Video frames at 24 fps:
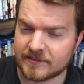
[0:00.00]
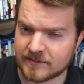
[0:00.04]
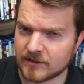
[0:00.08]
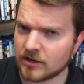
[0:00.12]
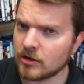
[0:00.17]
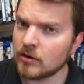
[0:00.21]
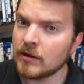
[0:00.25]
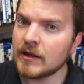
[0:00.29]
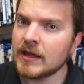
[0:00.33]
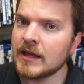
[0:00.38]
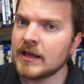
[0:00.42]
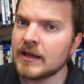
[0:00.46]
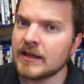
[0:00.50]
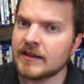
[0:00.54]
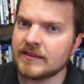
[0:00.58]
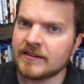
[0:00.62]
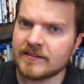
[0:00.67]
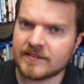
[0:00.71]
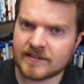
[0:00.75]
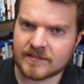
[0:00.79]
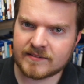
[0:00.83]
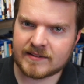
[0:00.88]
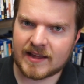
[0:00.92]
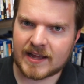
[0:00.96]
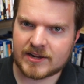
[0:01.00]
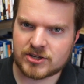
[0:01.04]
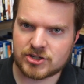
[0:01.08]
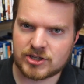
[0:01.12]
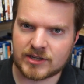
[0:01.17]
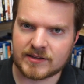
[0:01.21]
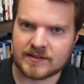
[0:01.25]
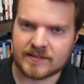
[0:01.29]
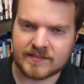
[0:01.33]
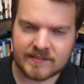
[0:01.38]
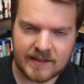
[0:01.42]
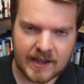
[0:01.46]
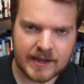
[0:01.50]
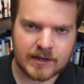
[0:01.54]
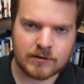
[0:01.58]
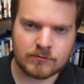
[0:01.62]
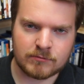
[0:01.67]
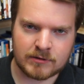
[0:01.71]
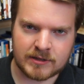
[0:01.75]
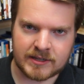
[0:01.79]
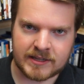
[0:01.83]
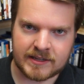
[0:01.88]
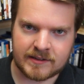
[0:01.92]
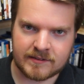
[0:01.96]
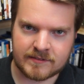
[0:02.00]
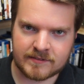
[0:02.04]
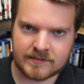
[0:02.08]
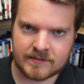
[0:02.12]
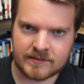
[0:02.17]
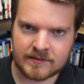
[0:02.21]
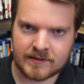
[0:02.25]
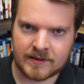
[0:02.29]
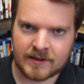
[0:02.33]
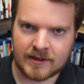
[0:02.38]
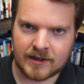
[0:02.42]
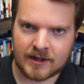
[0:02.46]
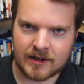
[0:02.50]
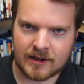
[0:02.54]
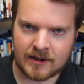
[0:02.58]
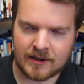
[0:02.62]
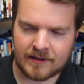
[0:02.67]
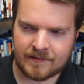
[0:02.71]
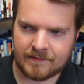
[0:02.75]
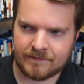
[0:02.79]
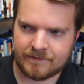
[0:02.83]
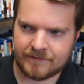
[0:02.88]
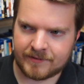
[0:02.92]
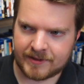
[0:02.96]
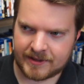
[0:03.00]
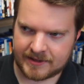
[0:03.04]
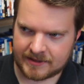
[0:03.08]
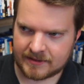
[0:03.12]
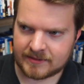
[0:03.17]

So this is actually the second release of